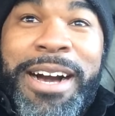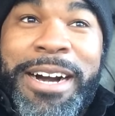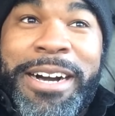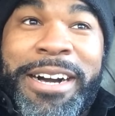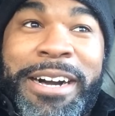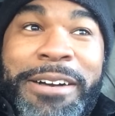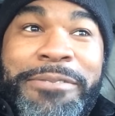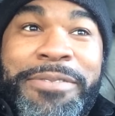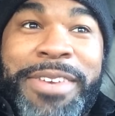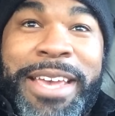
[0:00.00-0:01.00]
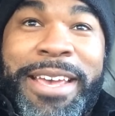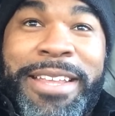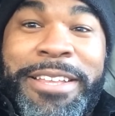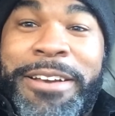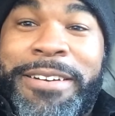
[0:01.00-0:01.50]
Um,
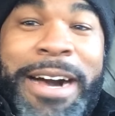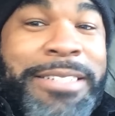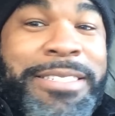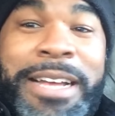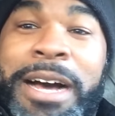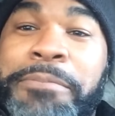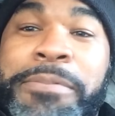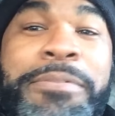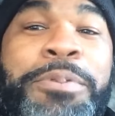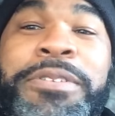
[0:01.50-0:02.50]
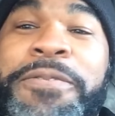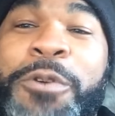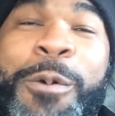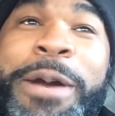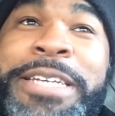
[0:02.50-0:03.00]
and, you know, I stopped, put the
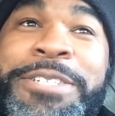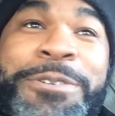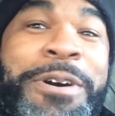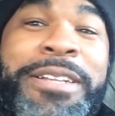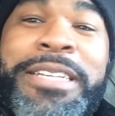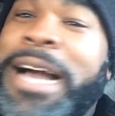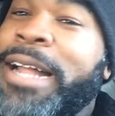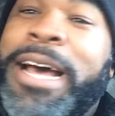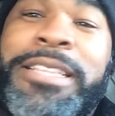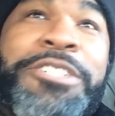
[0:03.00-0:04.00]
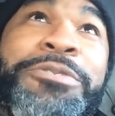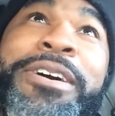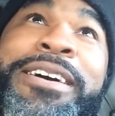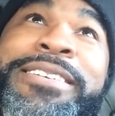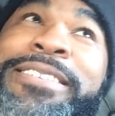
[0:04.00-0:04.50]
four ways on, got out the
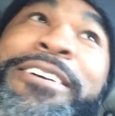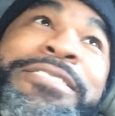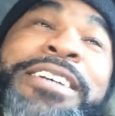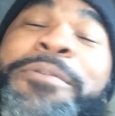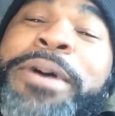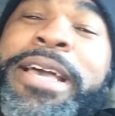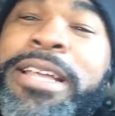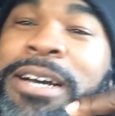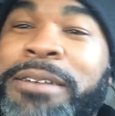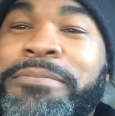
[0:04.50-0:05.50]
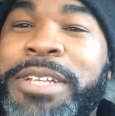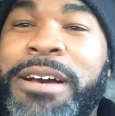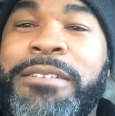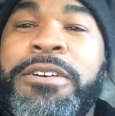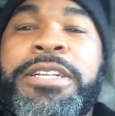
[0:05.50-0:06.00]
truck, you know, stuck my head up, you
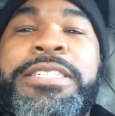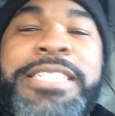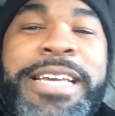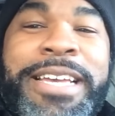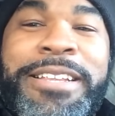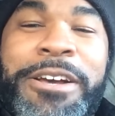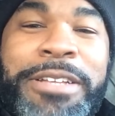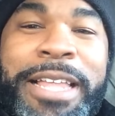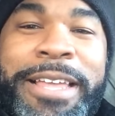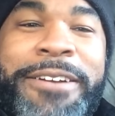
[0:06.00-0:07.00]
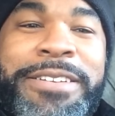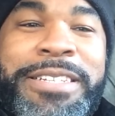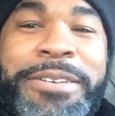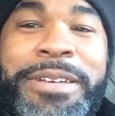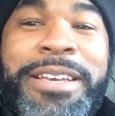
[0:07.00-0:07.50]
know, looking to see, you know, the
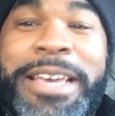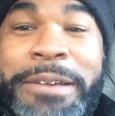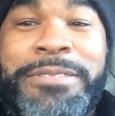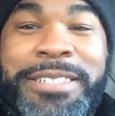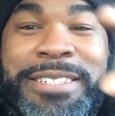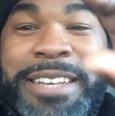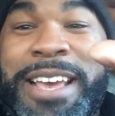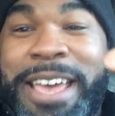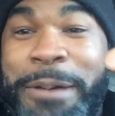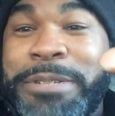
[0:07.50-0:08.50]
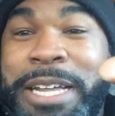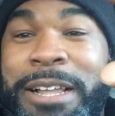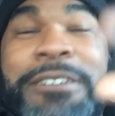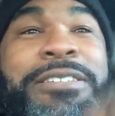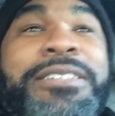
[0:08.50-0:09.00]
clearance. It, it was it was
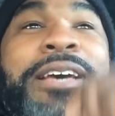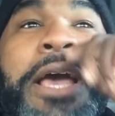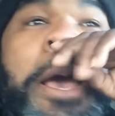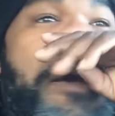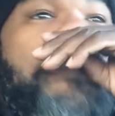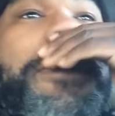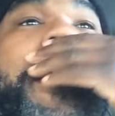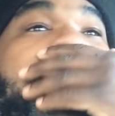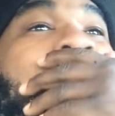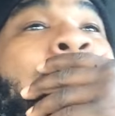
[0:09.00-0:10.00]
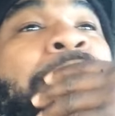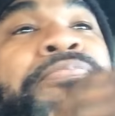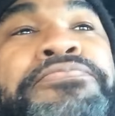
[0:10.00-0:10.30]
close. But um